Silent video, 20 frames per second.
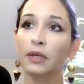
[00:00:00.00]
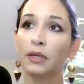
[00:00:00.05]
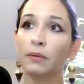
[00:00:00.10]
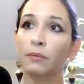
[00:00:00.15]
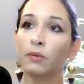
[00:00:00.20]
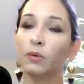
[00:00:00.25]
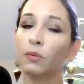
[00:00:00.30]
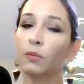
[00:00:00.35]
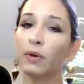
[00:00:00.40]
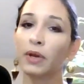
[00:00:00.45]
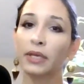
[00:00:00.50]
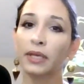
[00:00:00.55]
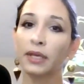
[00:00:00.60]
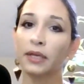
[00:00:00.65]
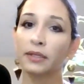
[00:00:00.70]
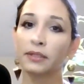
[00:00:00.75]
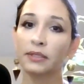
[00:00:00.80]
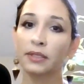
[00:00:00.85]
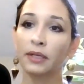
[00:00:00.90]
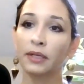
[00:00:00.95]
But why
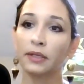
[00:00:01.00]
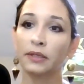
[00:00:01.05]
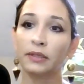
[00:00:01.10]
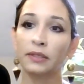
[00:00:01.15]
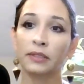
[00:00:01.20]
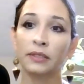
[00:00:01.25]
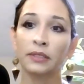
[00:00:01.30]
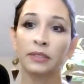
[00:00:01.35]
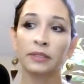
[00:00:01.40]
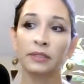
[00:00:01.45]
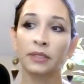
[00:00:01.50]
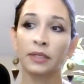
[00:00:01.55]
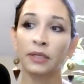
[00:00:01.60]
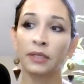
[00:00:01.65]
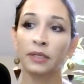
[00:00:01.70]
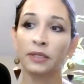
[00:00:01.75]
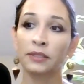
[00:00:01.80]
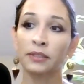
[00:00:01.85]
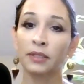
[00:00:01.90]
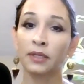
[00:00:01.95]
can't I?" He said,
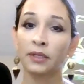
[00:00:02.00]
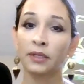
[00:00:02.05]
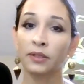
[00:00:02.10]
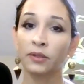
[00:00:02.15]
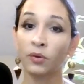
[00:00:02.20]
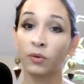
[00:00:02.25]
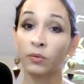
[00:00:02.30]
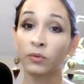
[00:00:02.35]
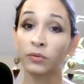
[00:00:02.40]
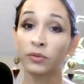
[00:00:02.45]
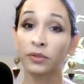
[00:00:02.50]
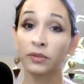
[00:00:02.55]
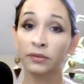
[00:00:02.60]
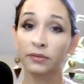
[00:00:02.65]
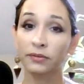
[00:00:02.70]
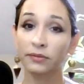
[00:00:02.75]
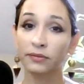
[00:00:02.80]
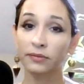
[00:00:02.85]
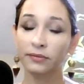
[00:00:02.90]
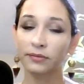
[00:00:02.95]
"He's getting older.
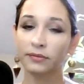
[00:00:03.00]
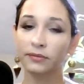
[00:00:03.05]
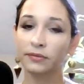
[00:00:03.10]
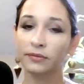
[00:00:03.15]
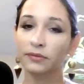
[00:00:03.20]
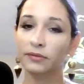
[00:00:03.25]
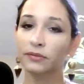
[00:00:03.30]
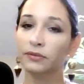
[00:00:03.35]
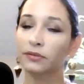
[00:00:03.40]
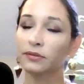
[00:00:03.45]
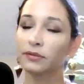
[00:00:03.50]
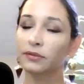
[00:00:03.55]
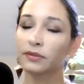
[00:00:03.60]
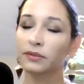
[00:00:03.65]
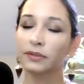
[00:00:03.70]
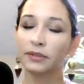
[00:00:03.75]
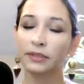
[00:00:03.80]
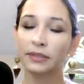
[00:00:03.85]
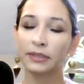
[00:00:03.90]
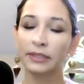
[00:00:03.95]

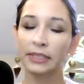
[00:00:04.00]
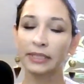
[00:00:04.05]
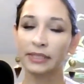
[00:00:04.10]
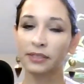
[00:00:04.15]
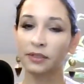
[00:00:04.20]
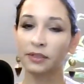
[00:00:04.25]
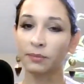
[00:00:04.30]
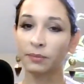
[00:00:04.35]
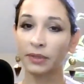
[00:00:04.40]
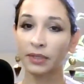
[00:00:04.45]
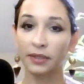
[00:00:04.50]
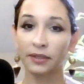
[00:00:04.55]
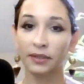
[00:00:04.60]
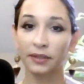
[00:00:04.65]
His stomach.